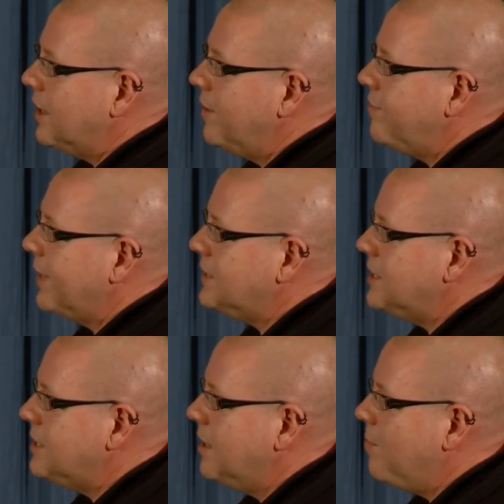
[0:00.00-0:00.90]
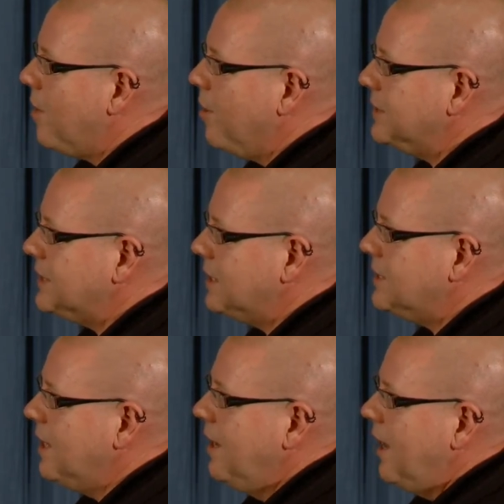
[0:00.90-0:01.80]
uninfected
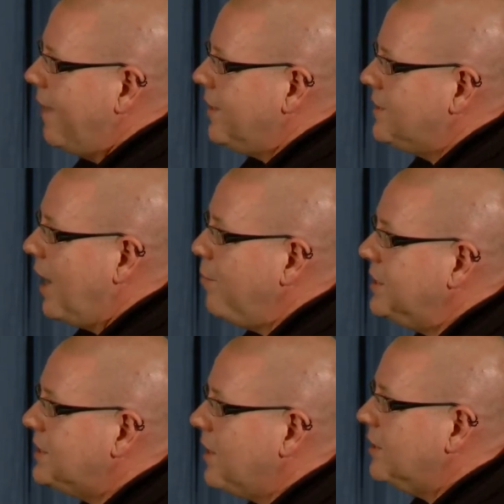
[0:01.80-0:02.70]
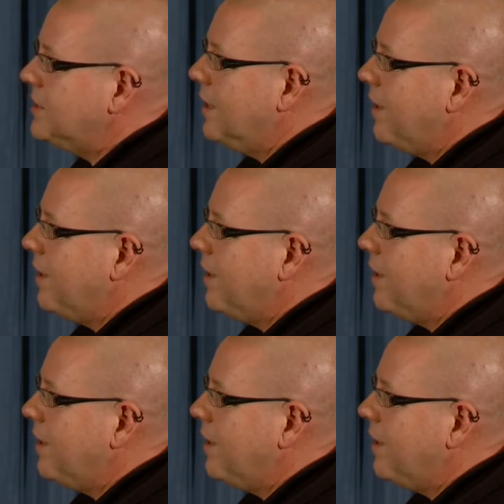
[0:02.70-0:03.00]
marmoset. At the time we start